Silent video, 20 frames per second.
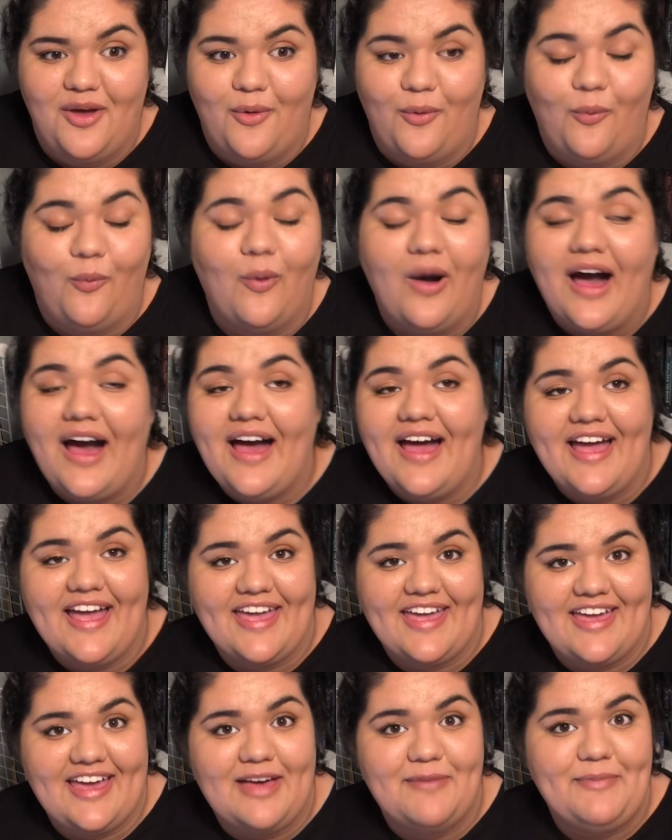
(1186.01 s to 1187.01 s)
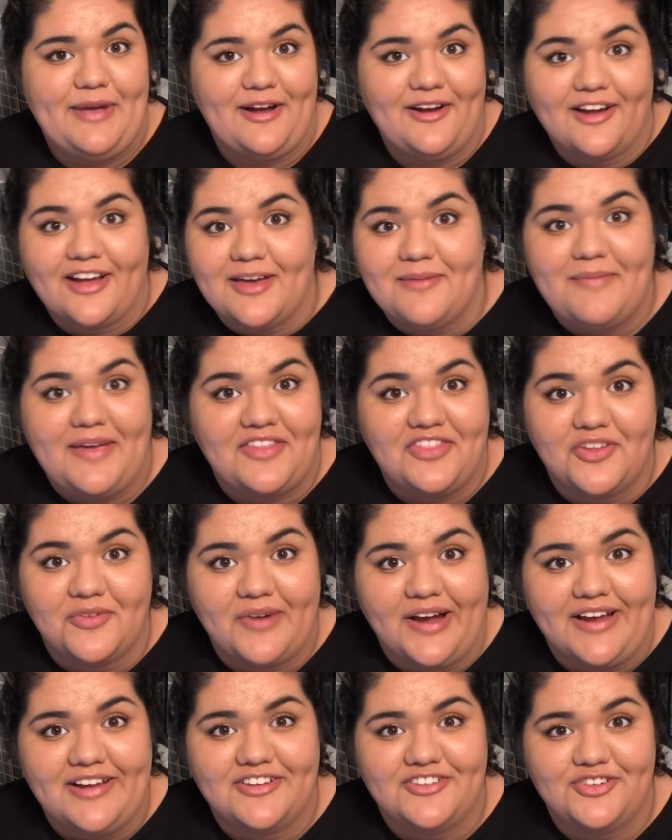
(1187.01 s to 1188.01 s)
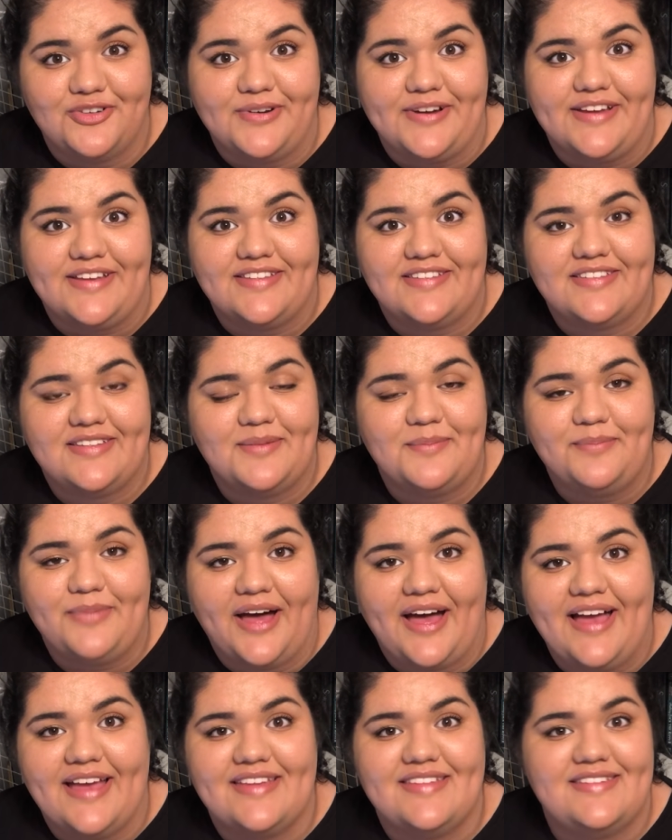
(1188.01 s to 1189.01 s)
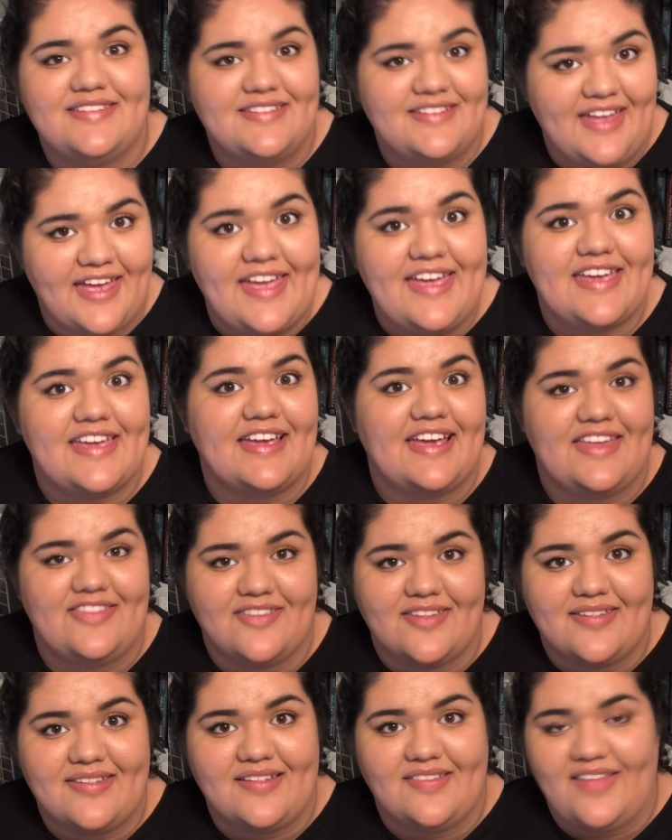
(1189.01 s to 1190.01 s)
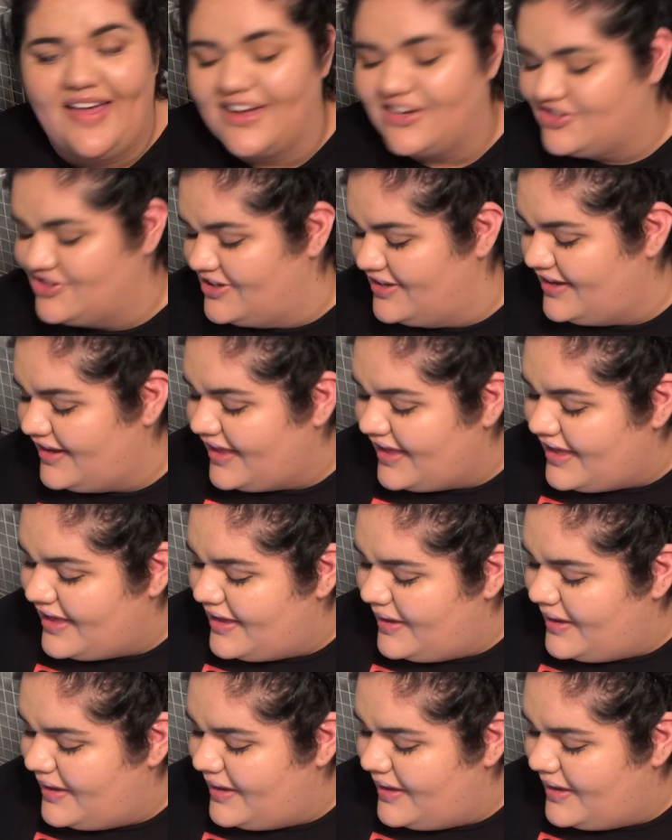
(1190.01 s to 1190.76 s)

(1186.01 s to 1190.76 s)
why America made the right choice by staying in the selection.